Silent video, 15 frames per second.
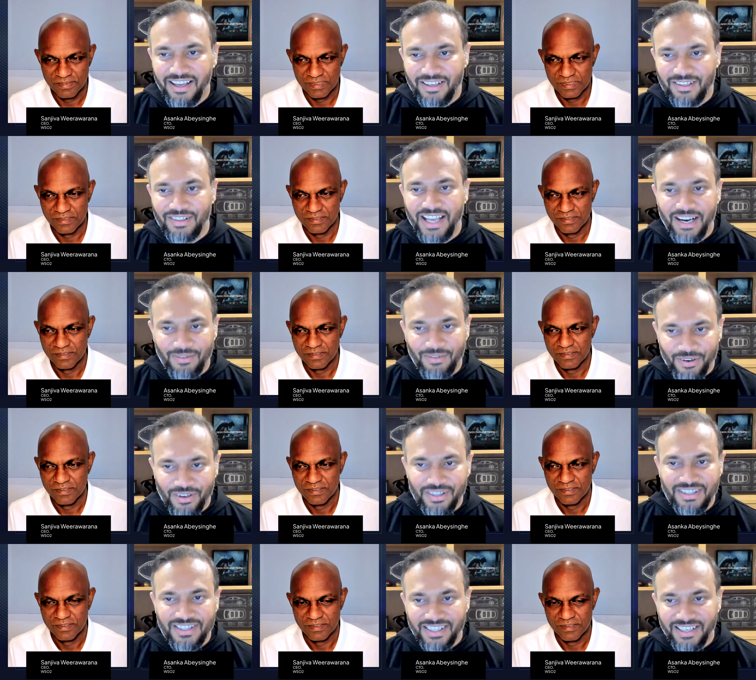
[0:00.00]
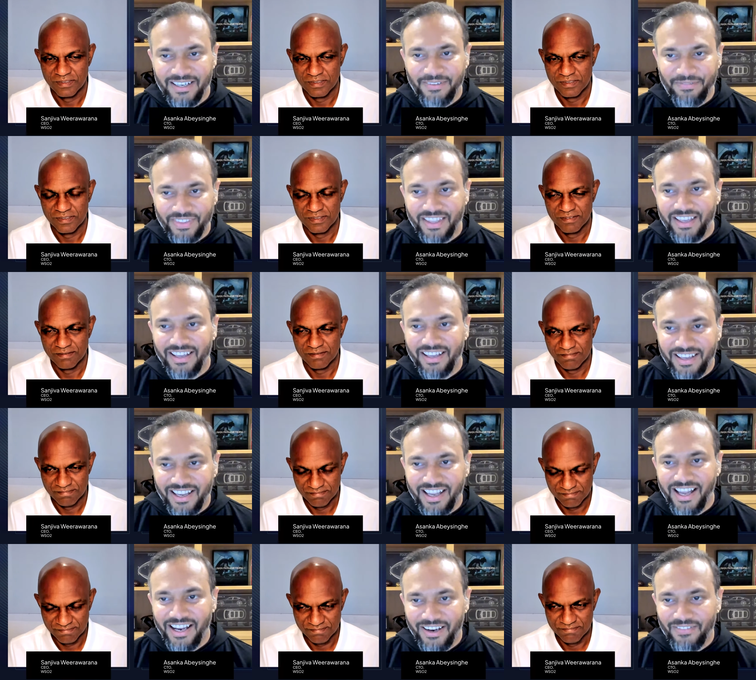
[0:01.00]
Speaker 1: so that was um, uh,
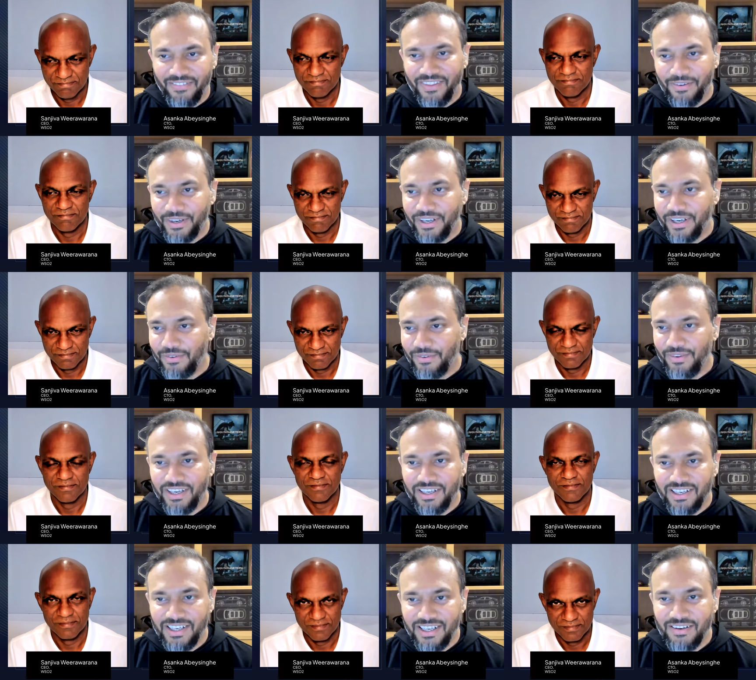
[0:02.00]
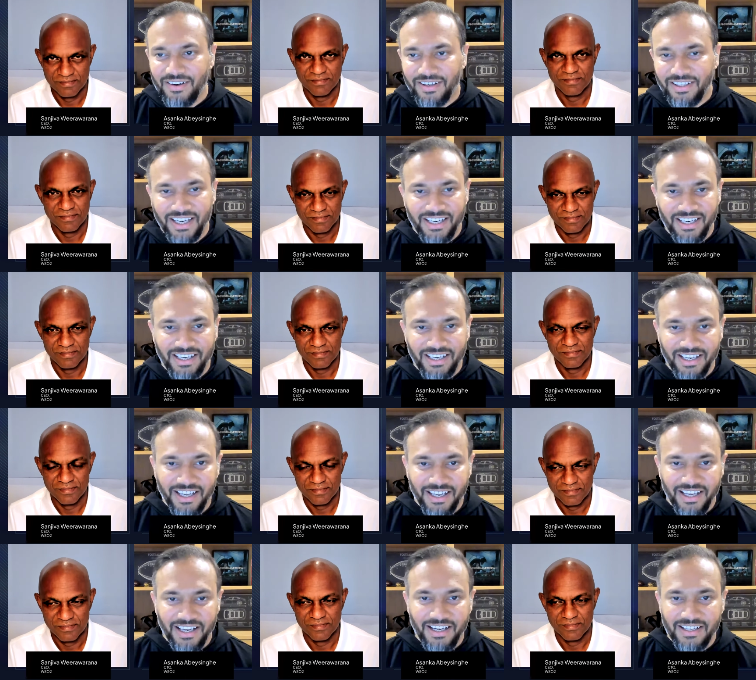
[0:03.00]
kind of the work we did on getting
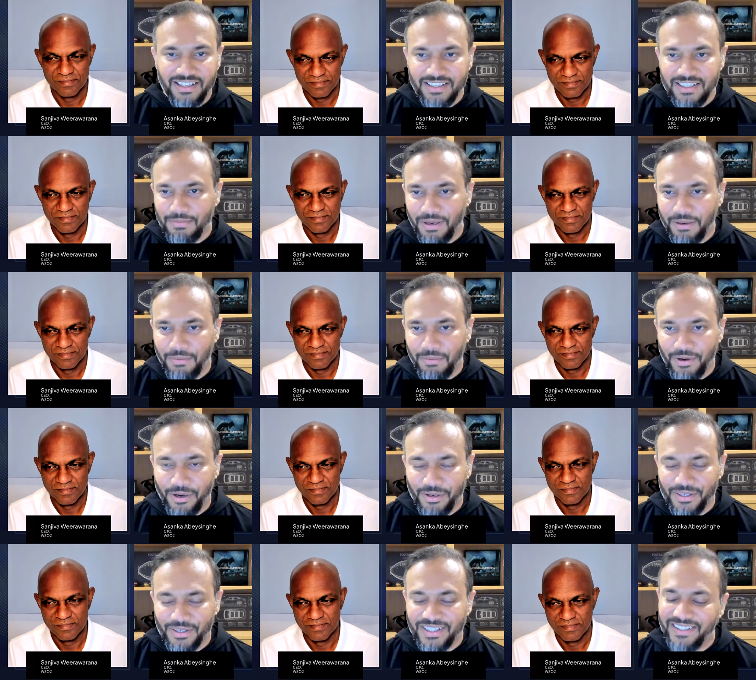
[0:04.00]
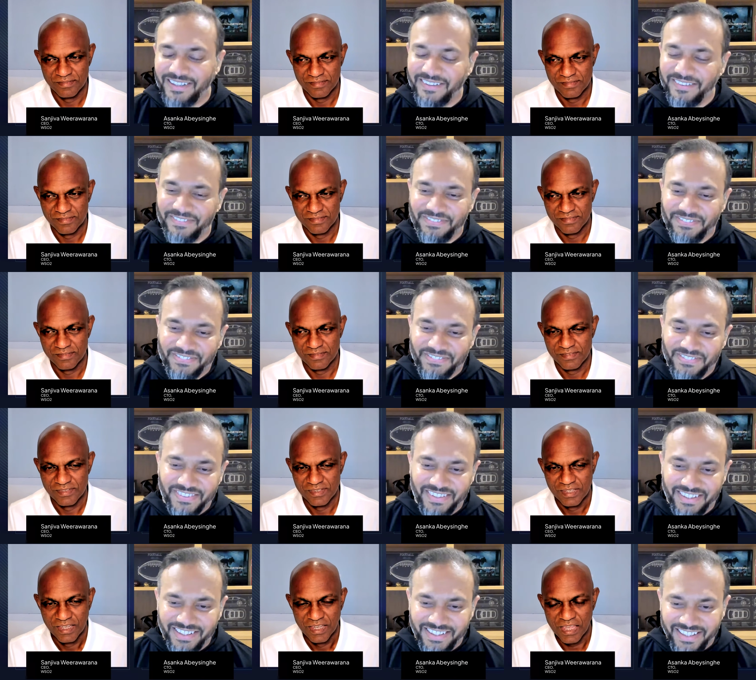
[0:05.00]
uh, this paper out
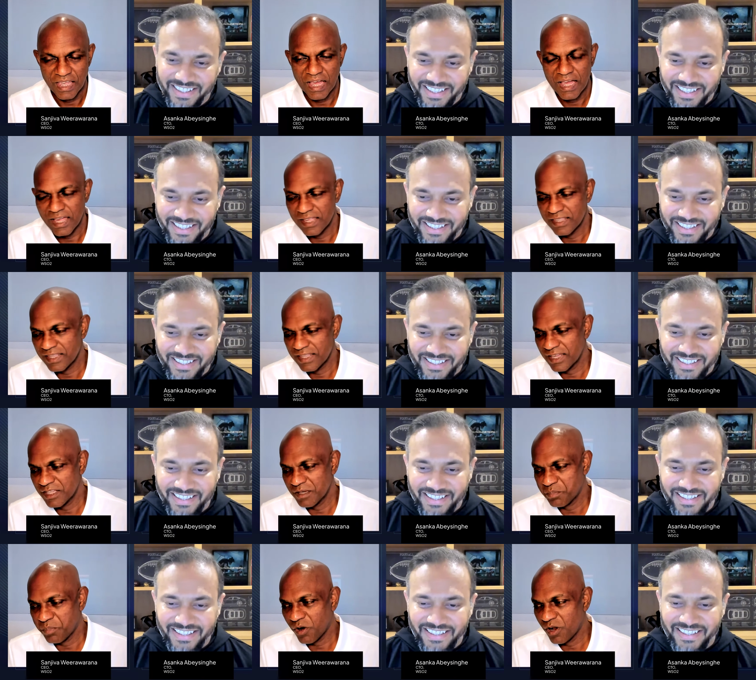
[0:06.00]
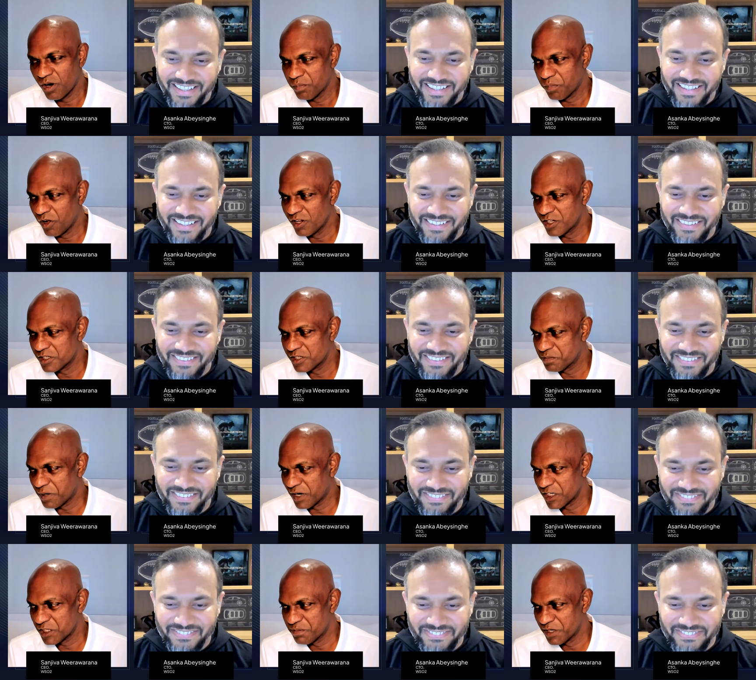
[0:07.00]
Speaker 2: yeah, I, I, think Paul Paul's
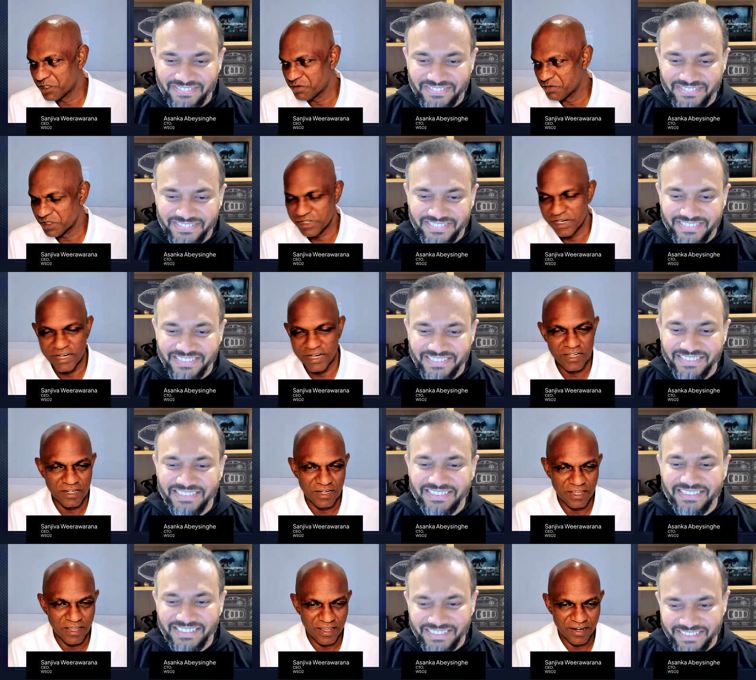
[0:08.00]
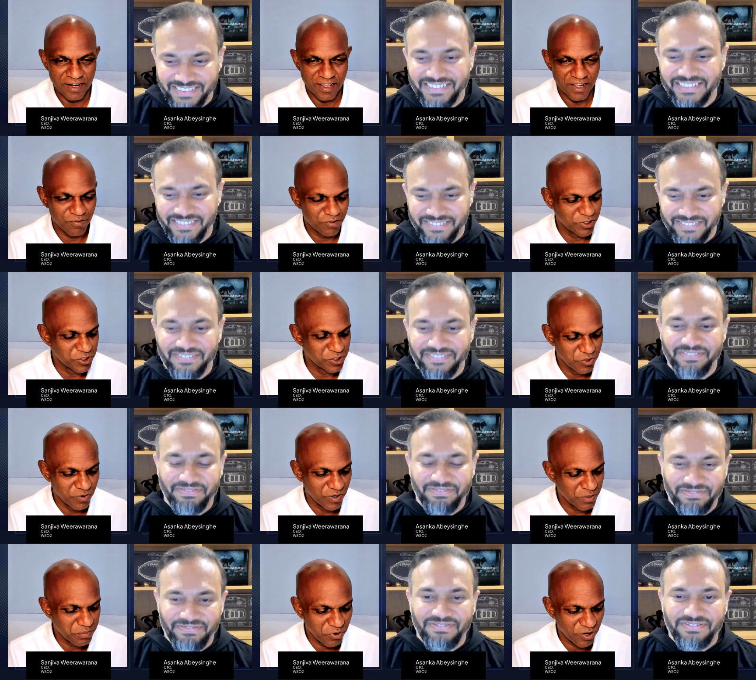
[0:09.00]
participation was critical, uh, and, and of course you
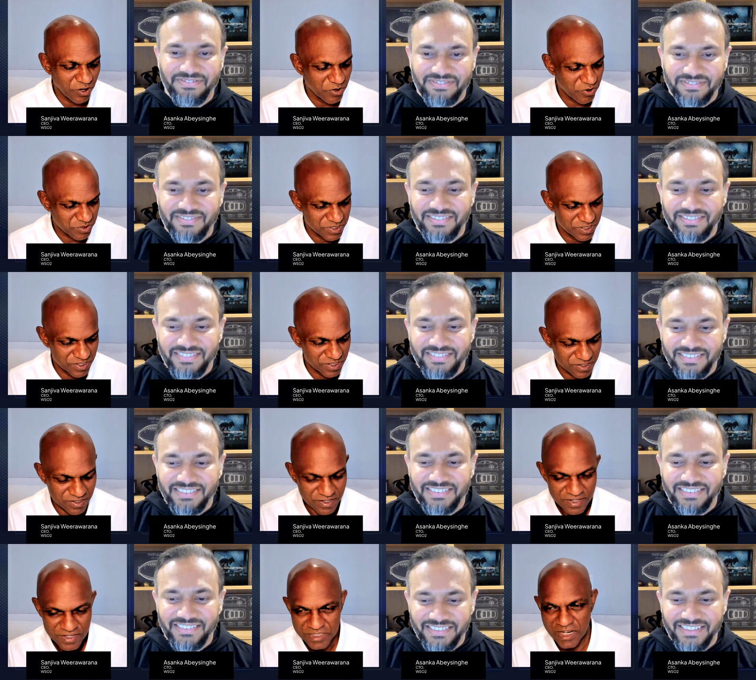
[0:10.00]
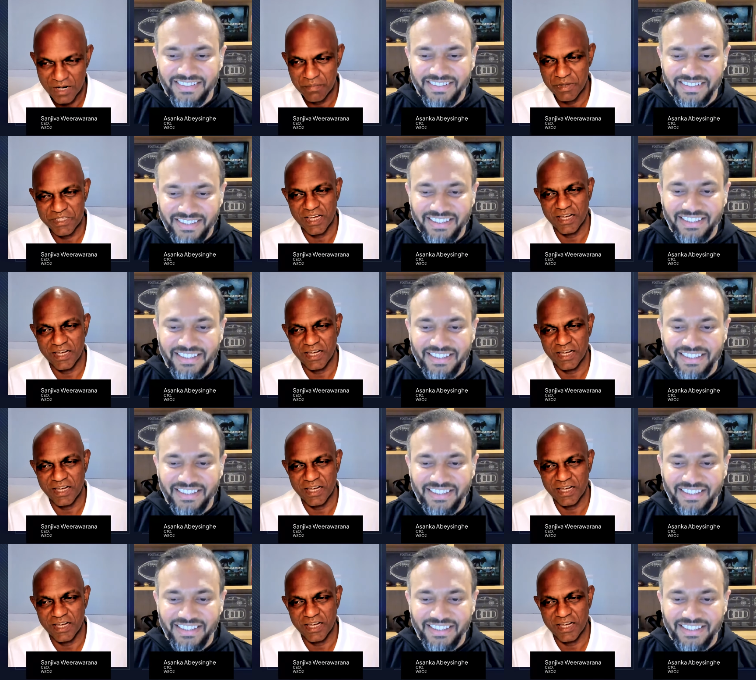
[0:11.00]
and Paul wrote the cell-based